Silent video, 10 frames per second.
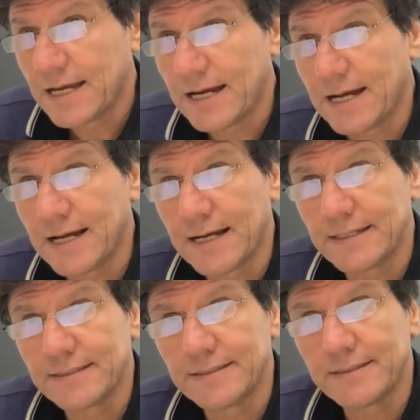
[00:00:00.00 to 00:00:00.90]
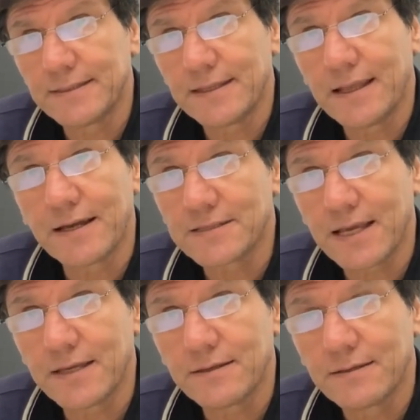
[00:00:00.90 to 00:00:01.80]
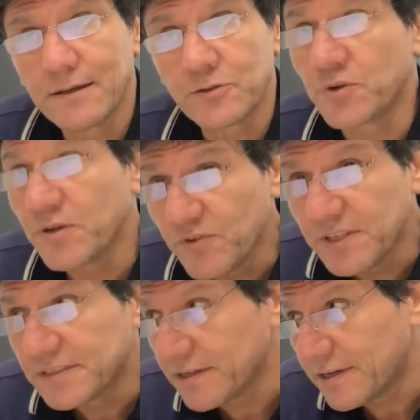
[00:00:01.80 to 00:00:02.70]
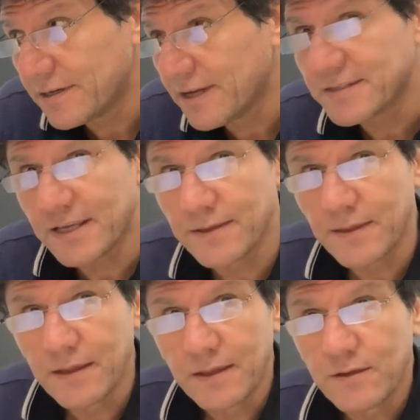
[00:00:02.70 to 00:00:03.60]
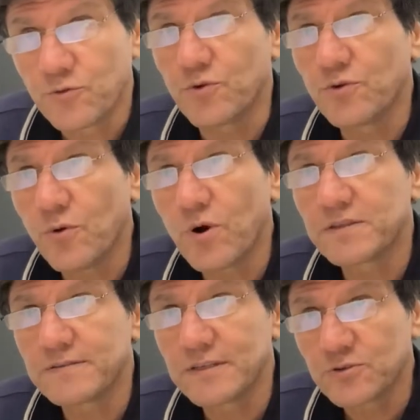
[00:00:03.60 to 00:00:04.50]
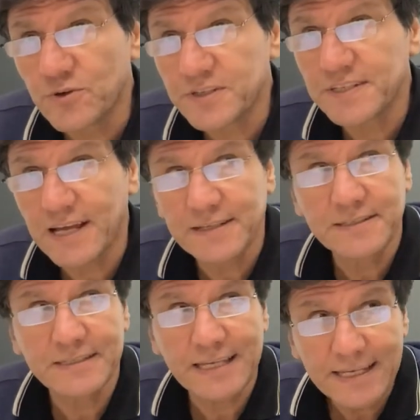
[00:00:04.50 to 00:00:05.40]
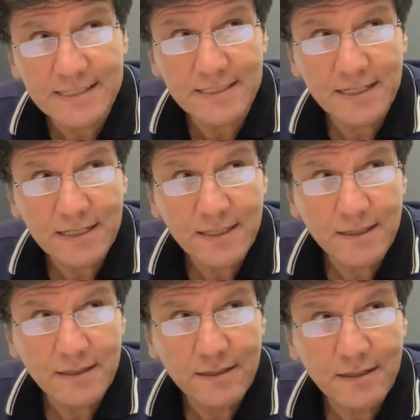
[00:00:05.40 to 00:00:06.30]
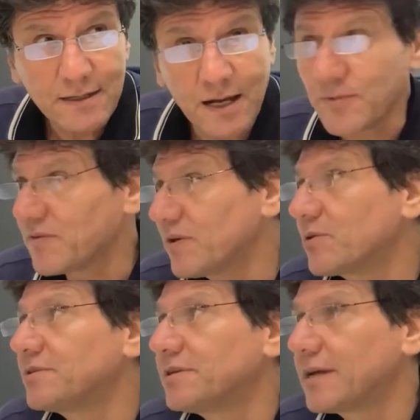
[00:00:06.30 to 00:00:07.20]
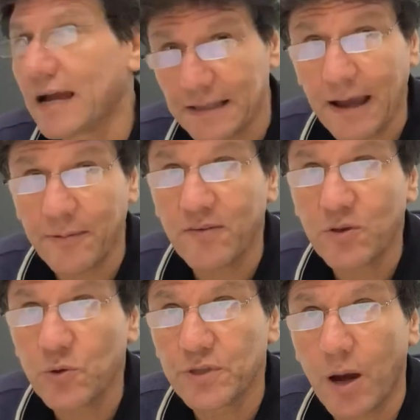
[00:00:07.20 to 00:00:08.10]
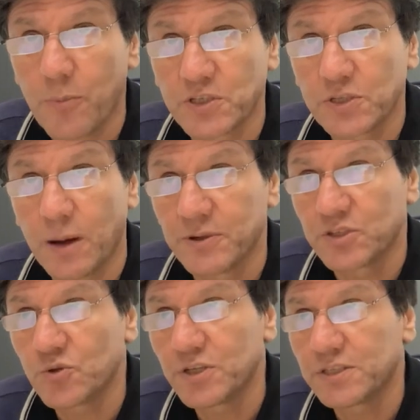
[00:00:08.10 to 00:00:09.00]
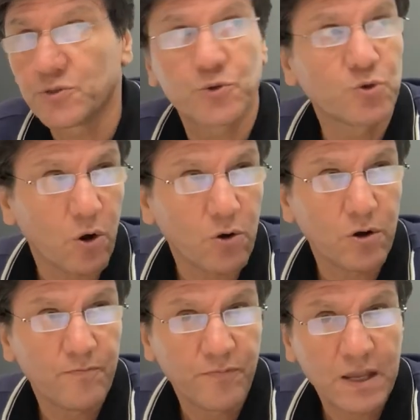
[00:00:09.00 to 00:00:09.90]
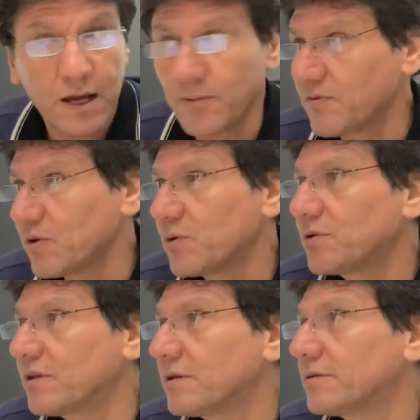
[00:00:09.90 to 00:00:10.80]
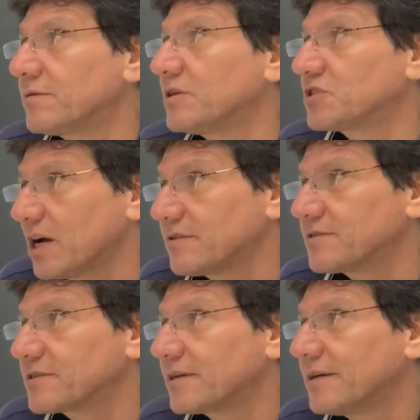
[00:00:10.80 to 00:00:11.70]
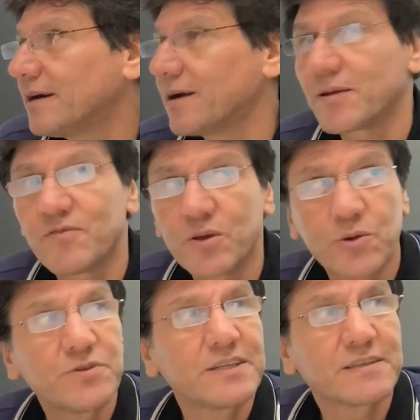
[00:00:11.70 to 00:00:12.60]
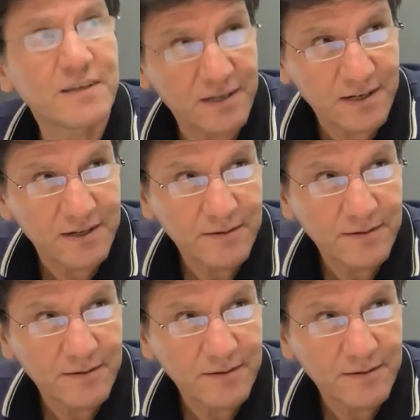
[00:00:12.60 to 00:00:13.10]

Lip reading: And I say, to give you the term, I say, do you know what discourse analysis is? I'm giving you the opportunity to talk. I'm giving you the chance. I'm giving you the term.